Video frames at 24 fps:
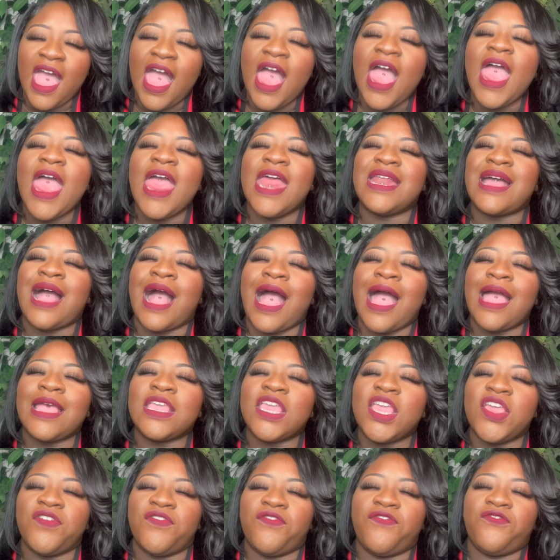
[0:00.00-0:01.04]
and I
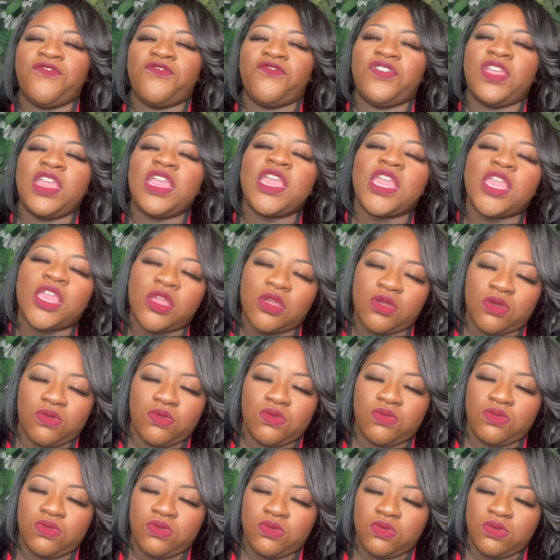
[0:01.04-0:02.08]
can feel
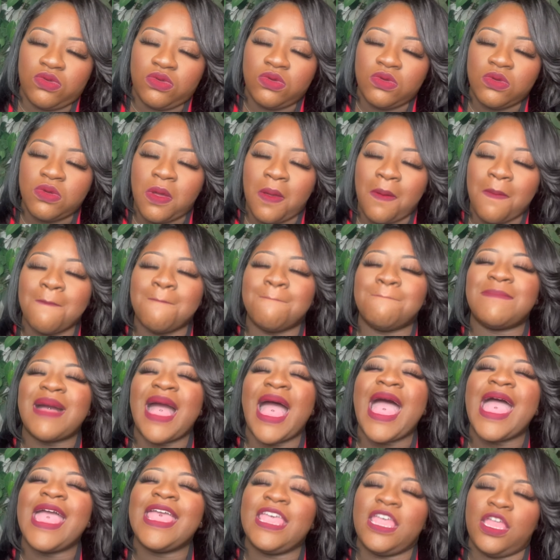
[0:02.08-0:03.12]

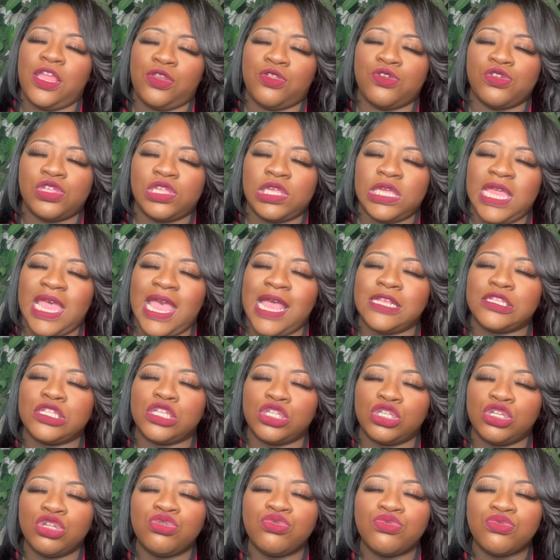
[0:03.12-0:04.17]
my energy as a
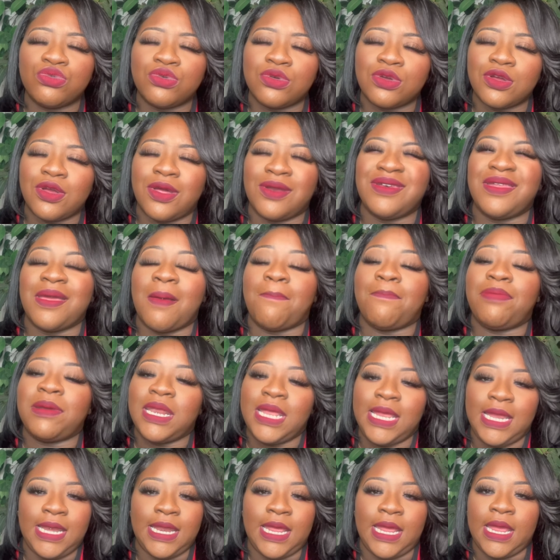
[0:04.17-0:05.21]
little girl
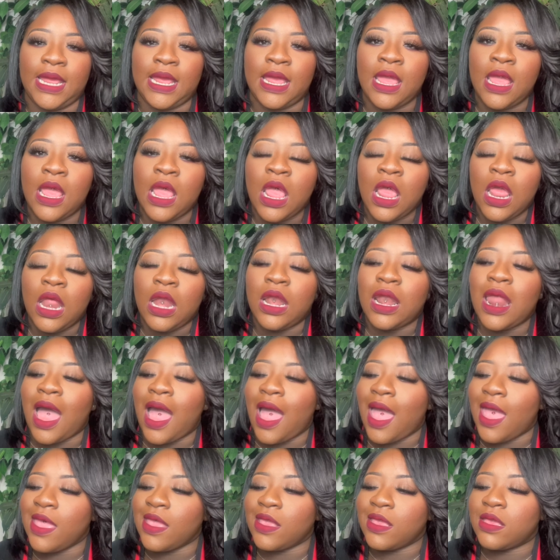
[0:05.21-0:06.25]
depleting.
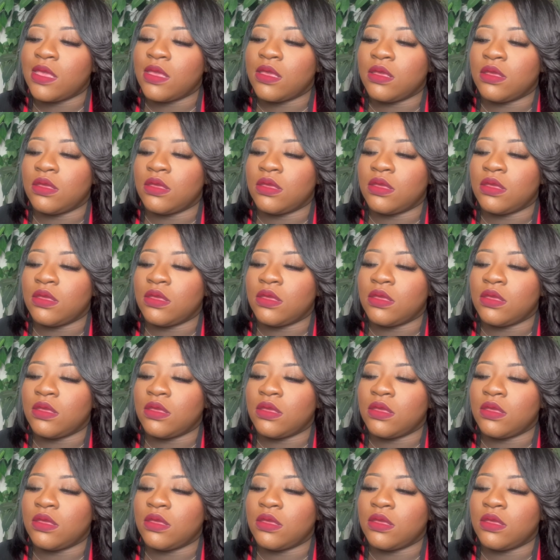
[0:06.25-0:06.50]
Like,